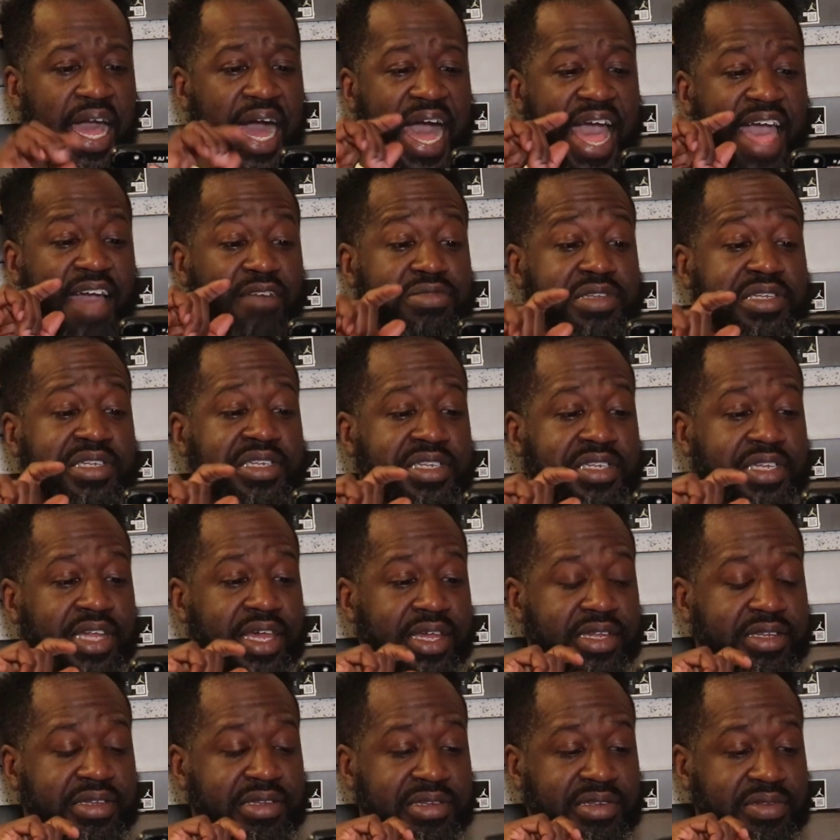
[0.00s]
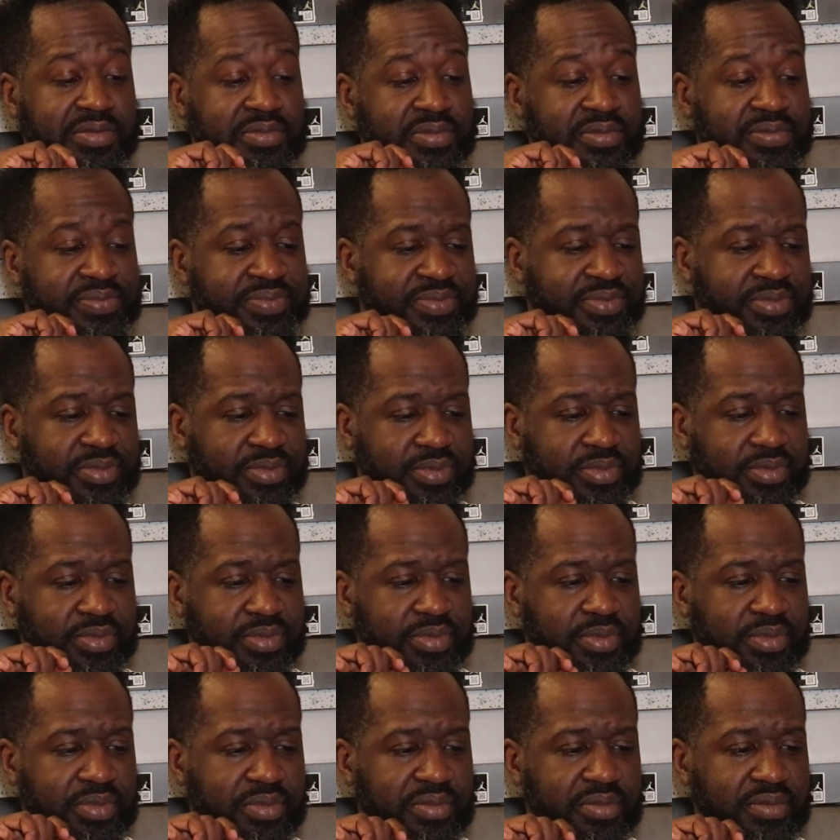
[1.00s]
have 6,
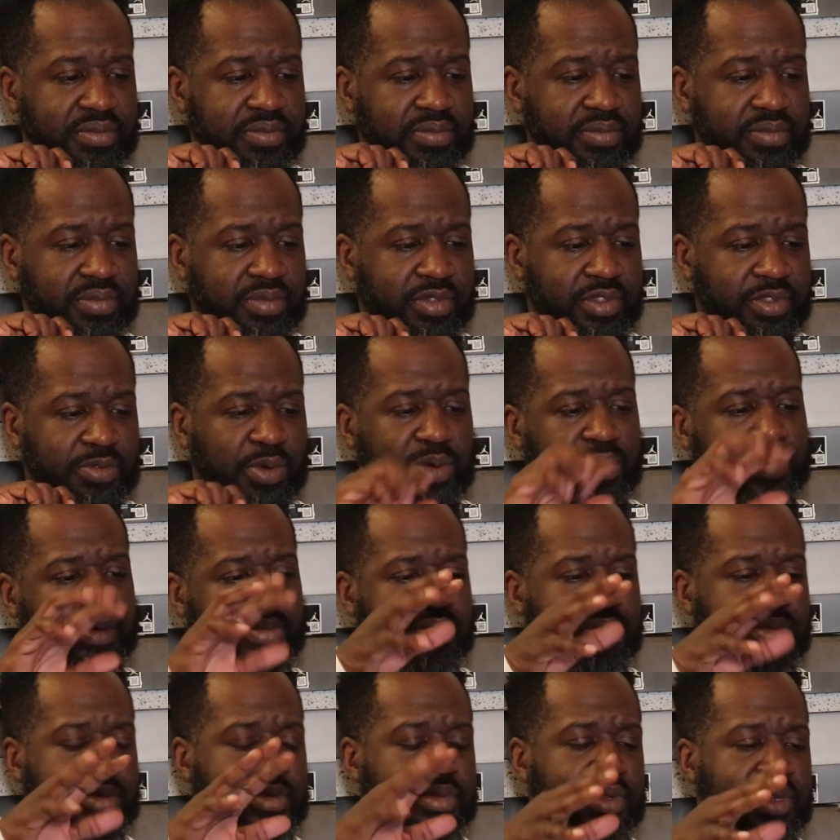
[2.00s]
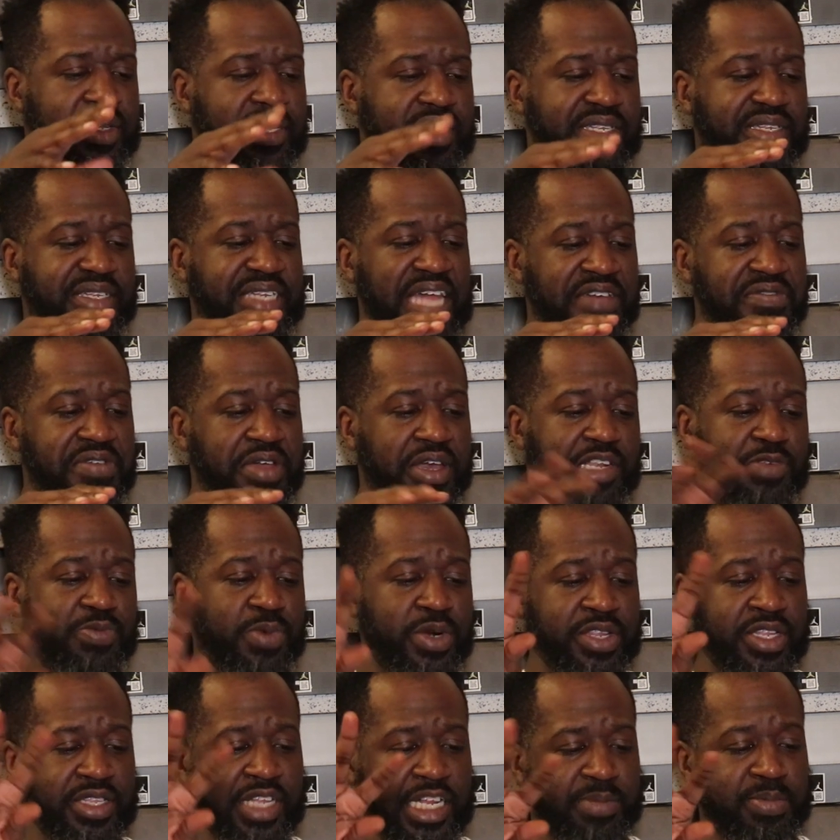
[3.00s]
well, 7, because
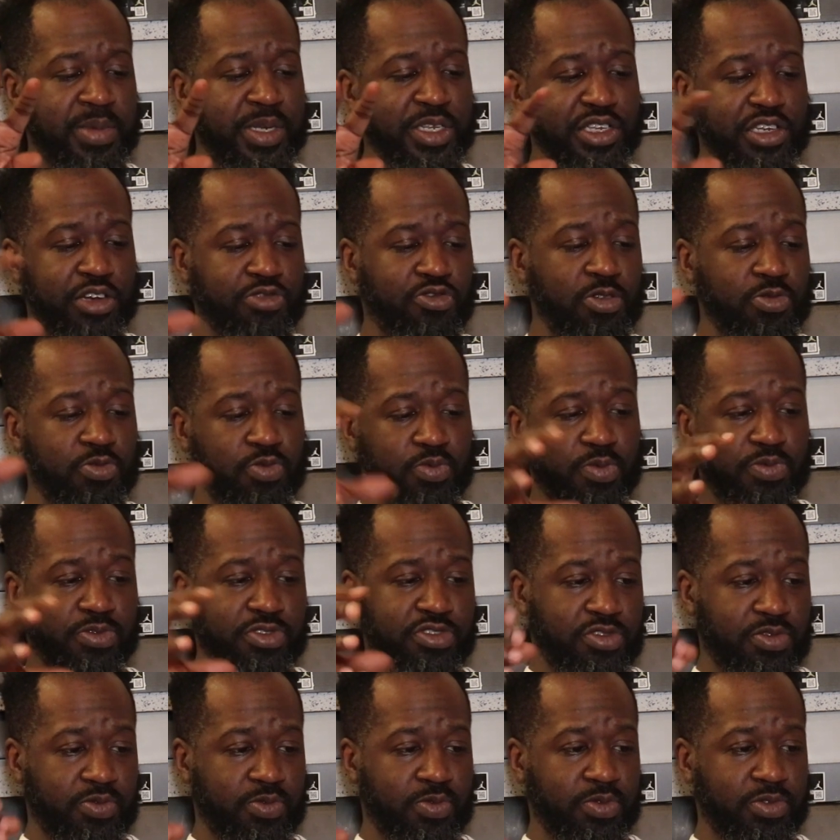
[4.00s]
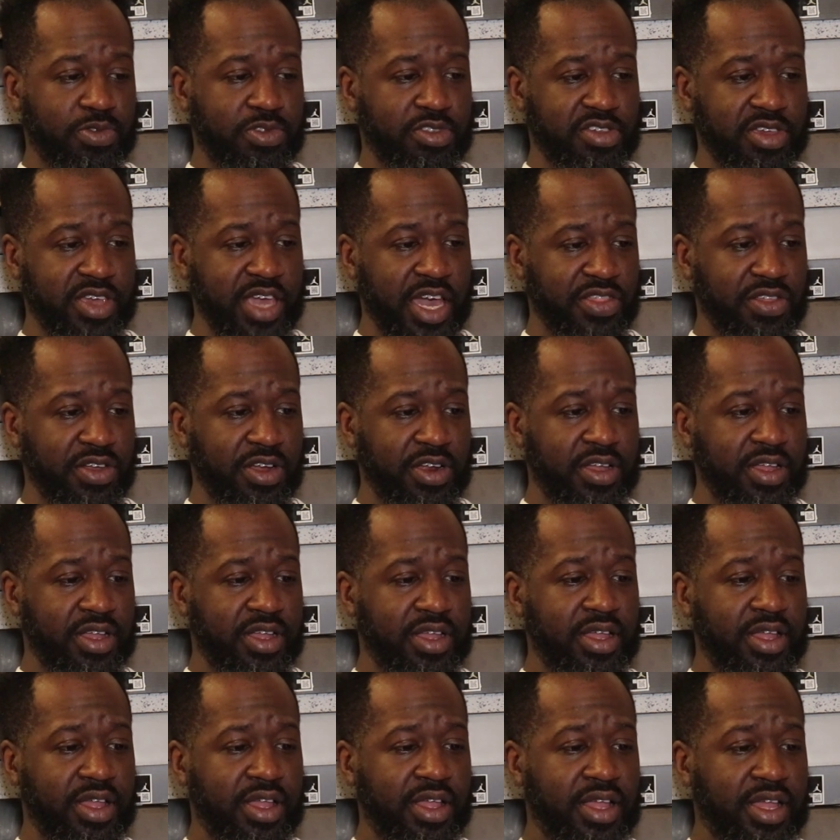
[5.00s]
one of the text messages are grouped together.
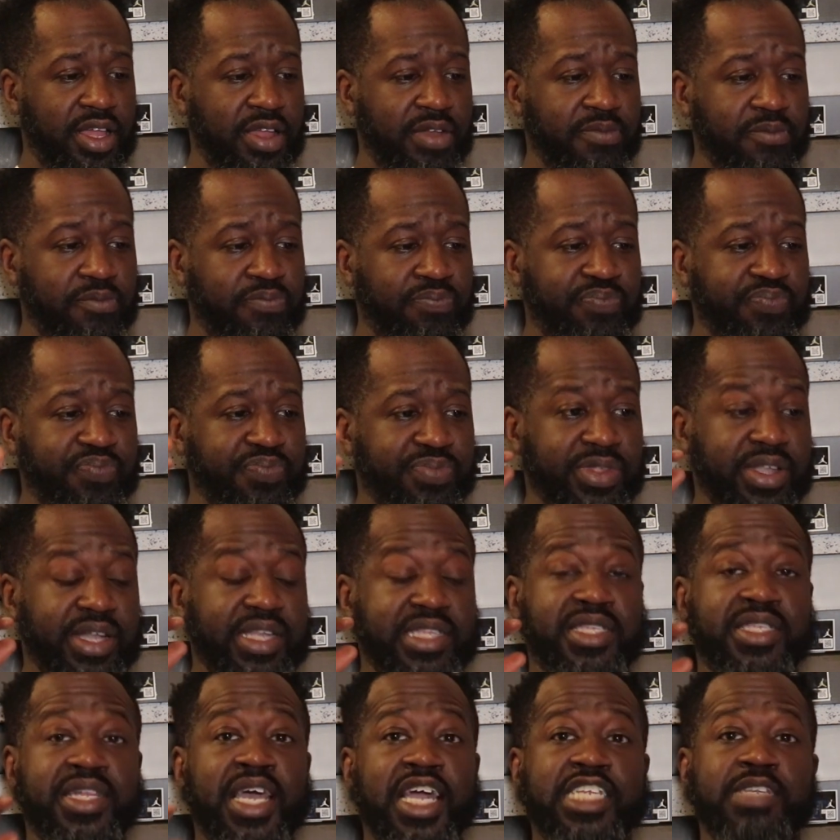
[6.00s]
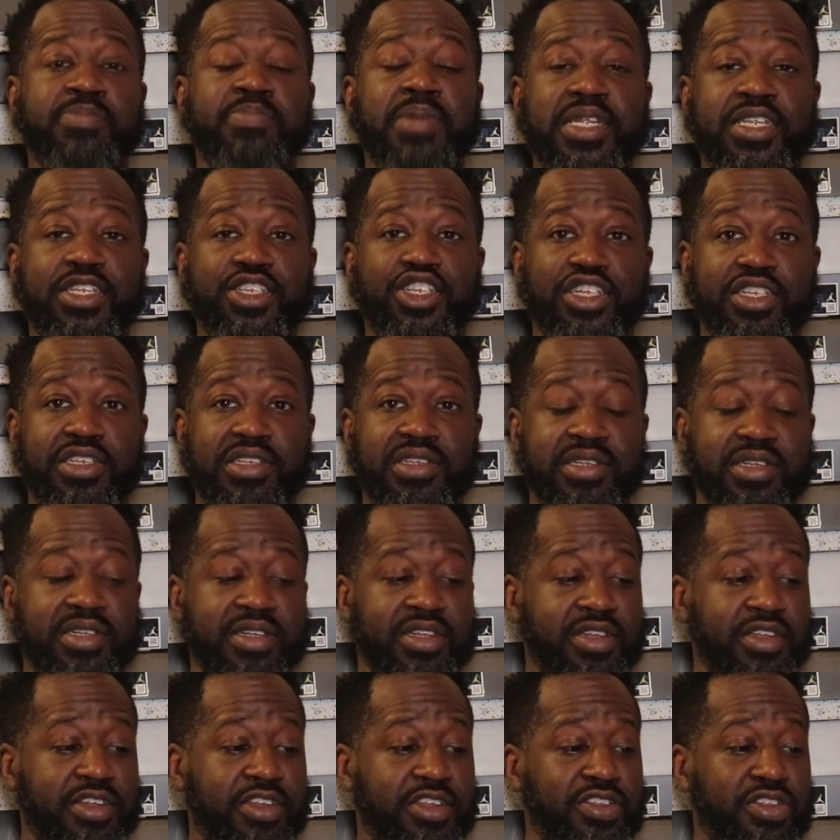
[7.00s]
Text messages
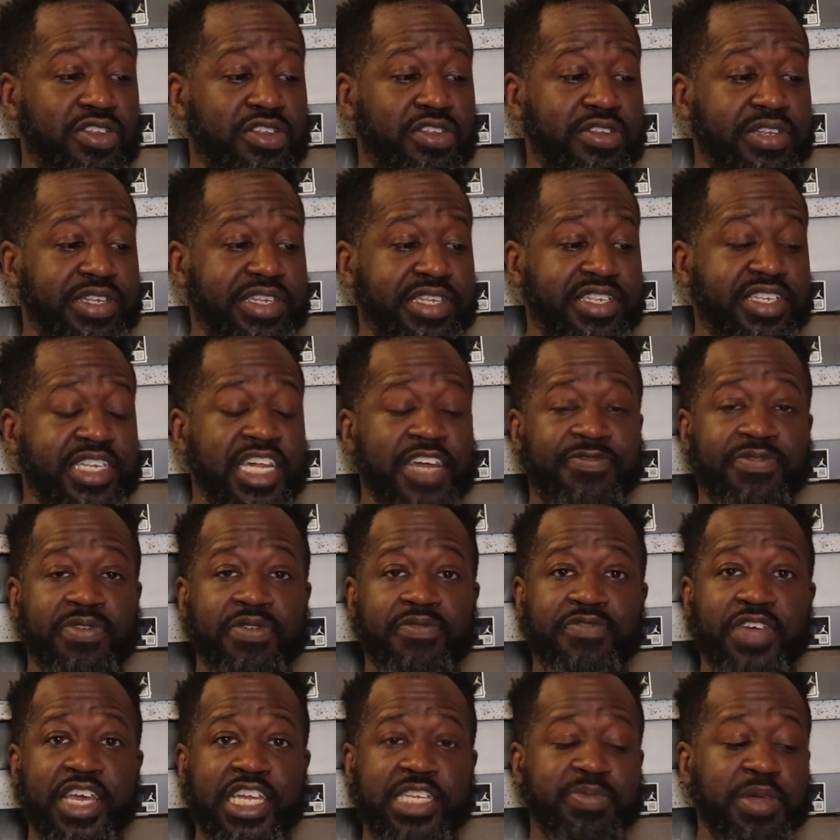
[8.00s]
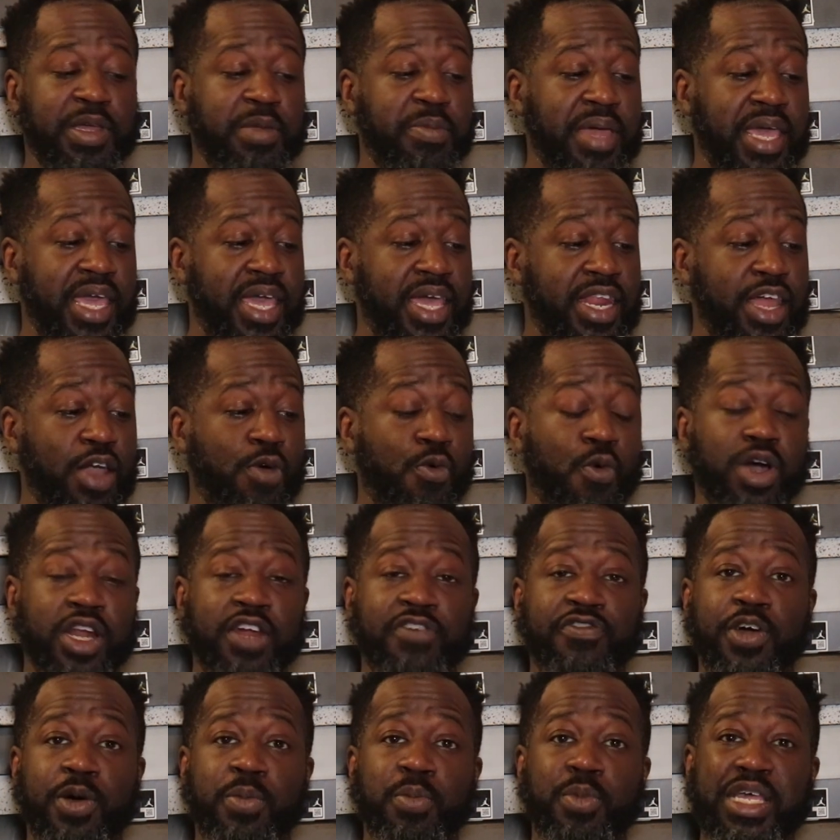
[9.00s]
sent from Vince McMahon, and
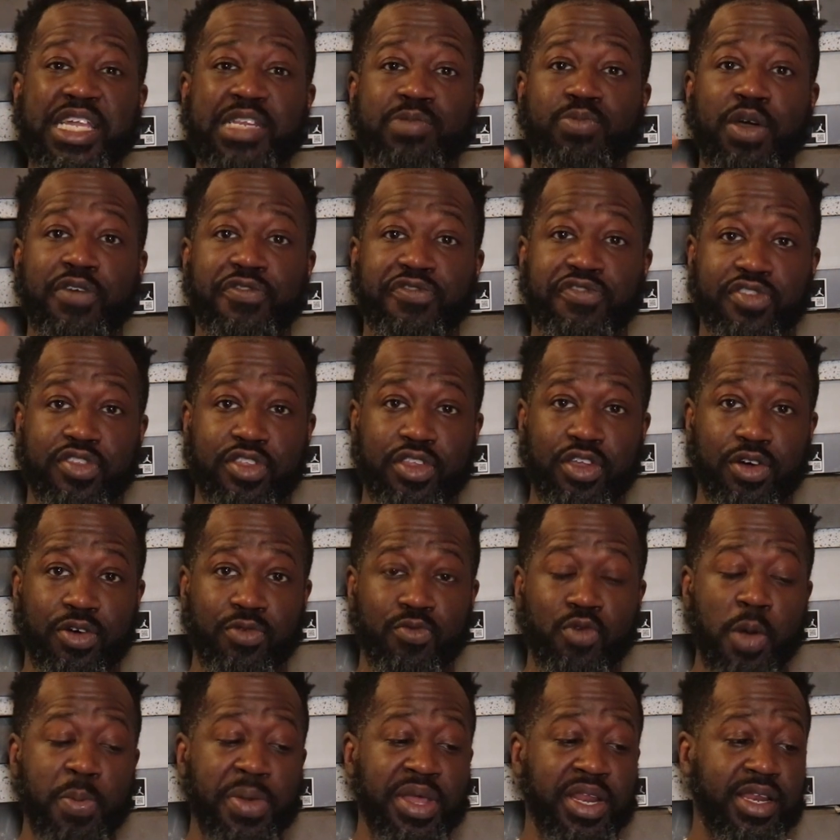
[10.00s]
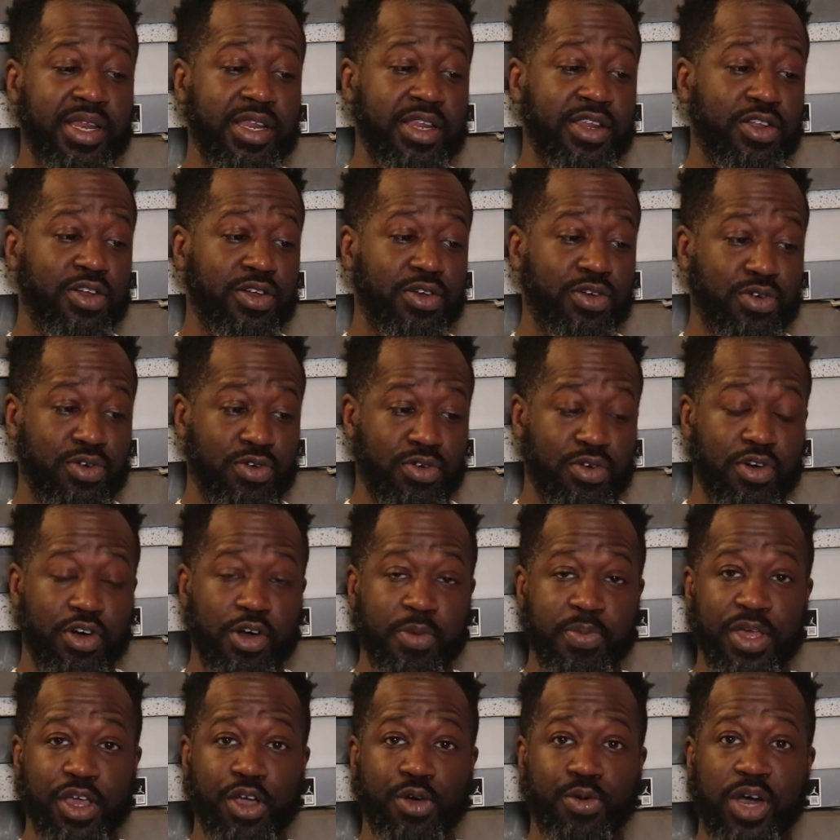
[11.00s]
one of them is with the woman
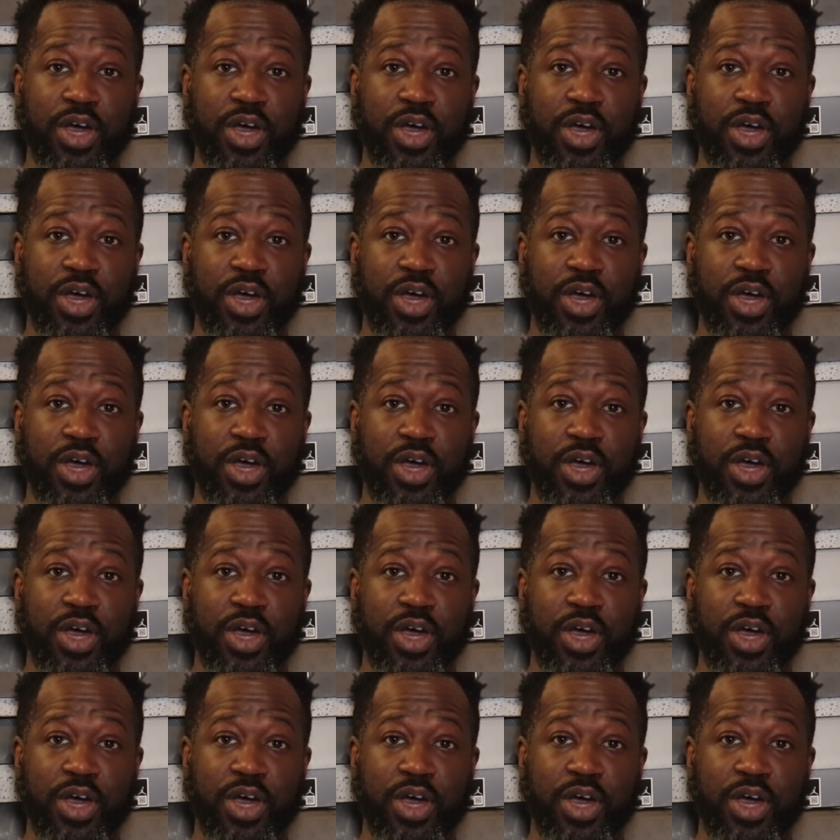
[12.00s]
in